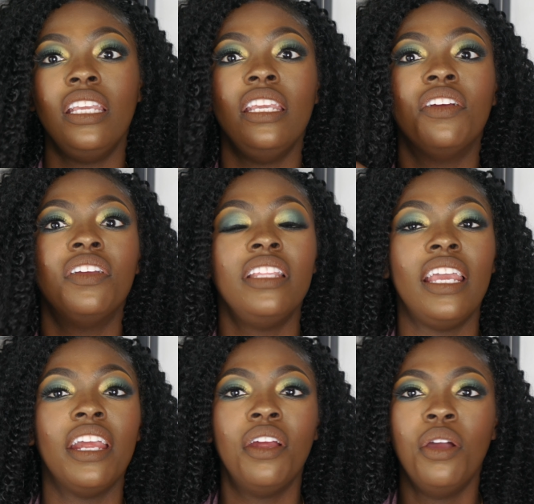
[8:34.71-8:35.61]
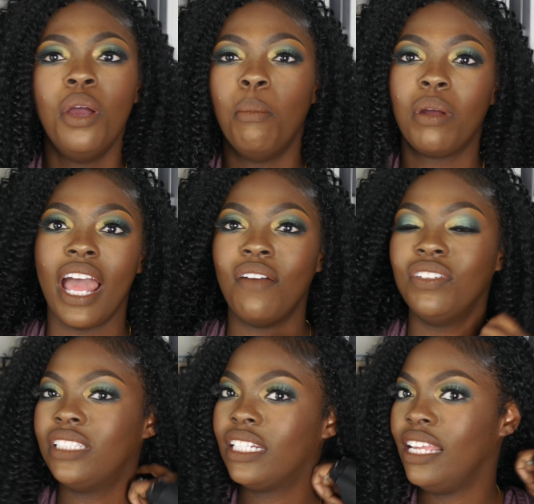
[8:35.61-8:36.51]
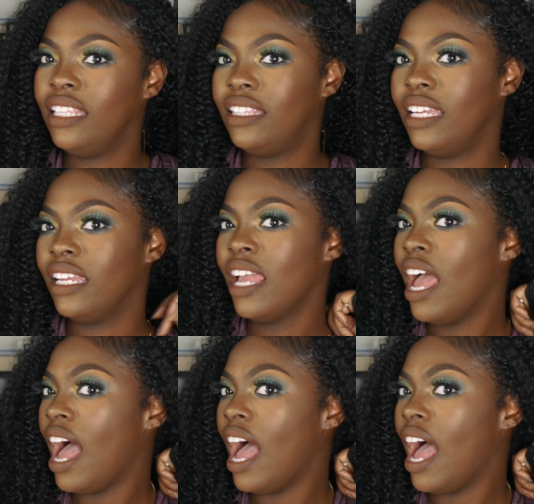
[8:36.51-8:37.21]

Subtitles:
here and there, but I haven't done anything.